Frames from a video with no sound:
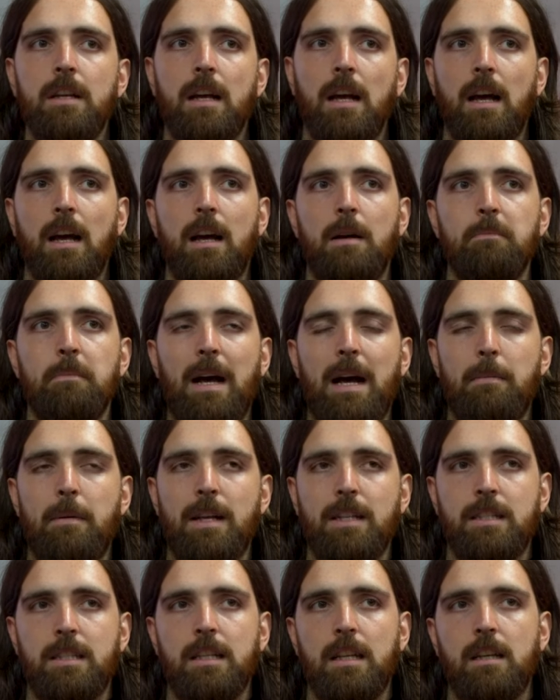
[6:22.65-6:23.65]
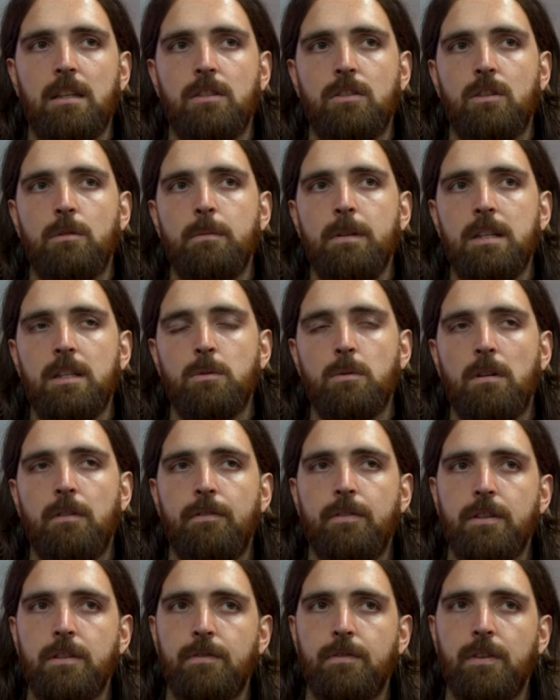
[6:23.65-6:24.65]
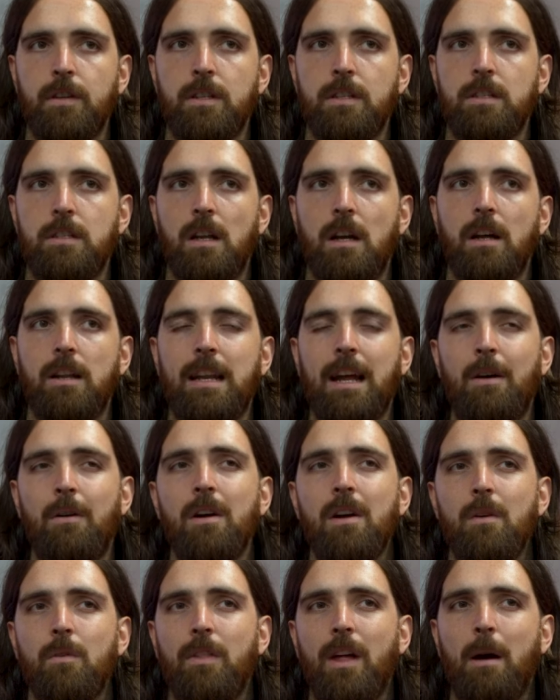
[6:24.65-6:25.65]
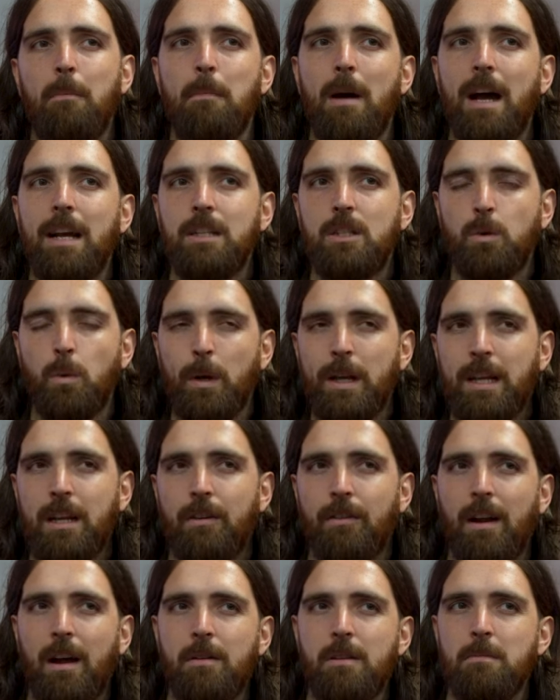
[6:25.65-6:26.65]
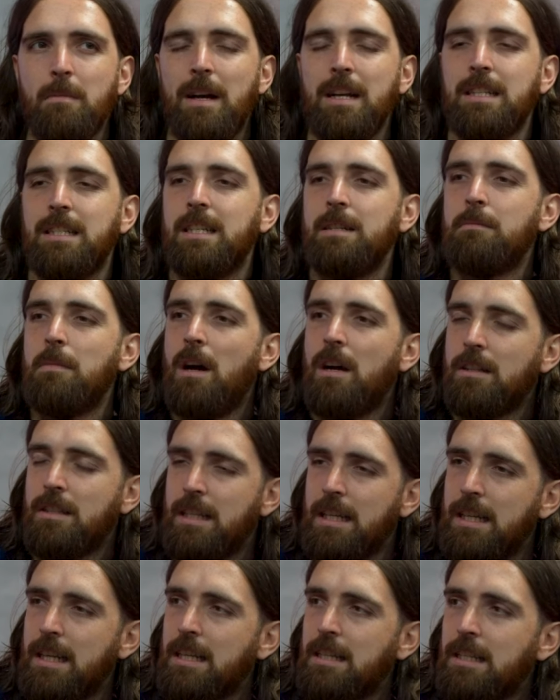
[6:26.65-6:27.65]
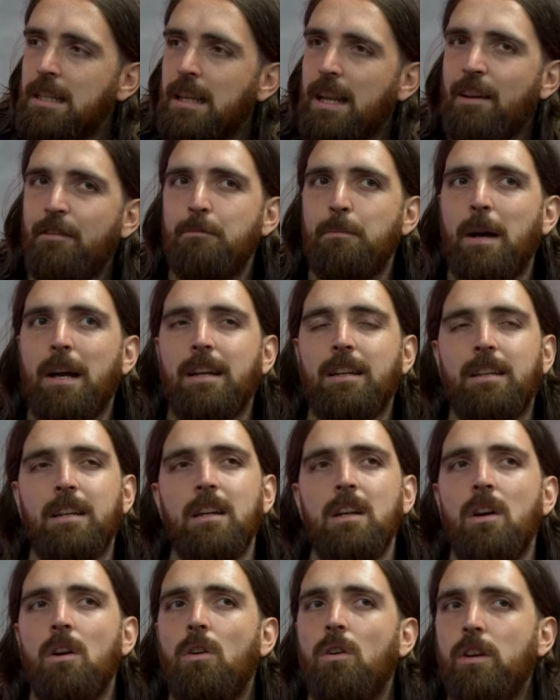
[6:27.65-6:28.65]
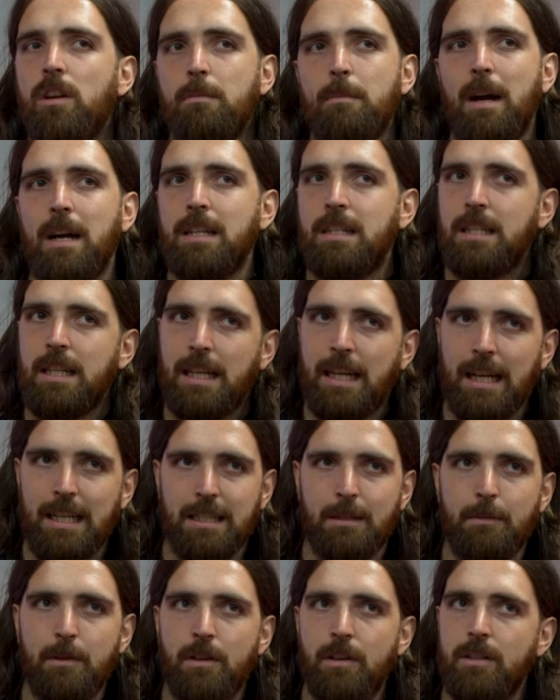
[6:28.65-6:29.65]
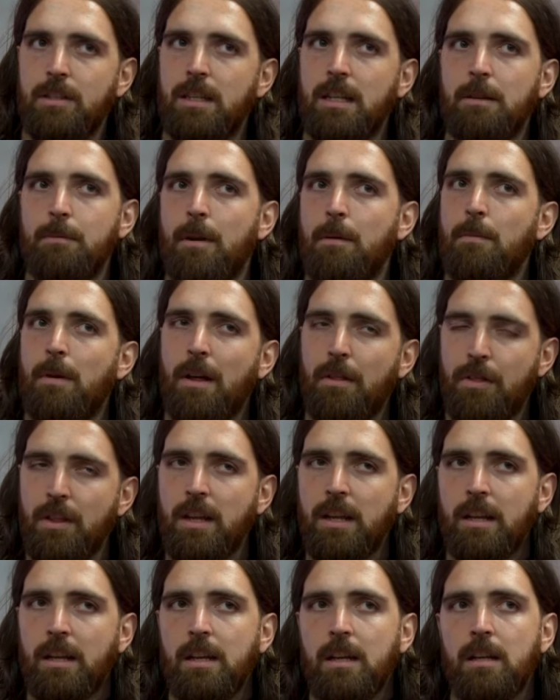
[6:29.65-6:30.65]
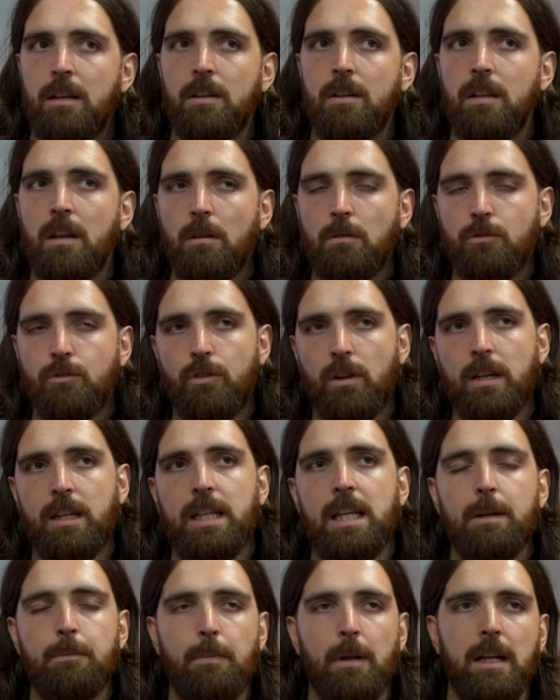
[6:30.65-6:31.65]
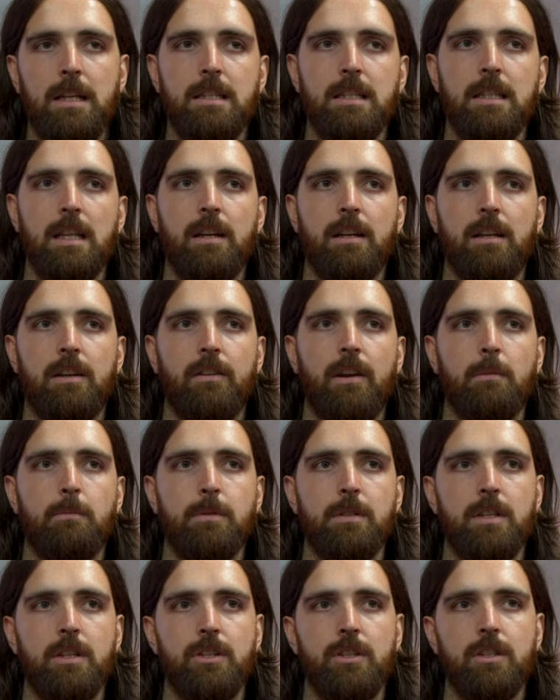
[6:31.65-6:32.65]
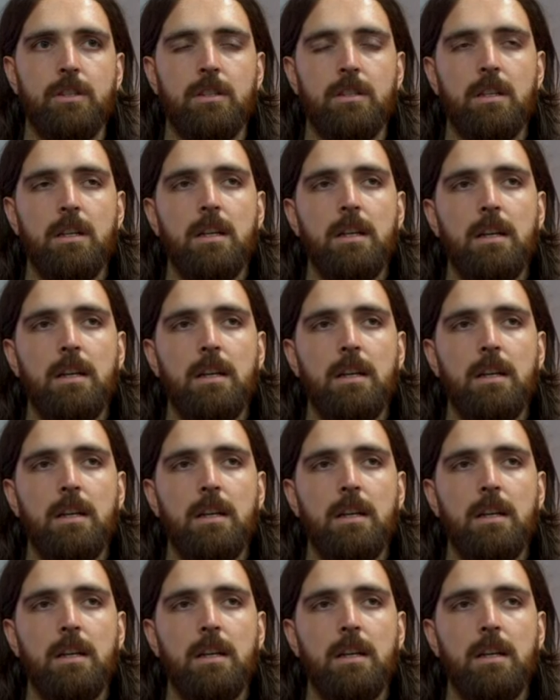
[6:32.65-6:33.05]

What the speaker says: Amas has come in as well for his first start. Now that might tweak around. You might see Martinez at left back, or you might see Casemiro at centre back, but I think, you know, trying to keep players in their correct positions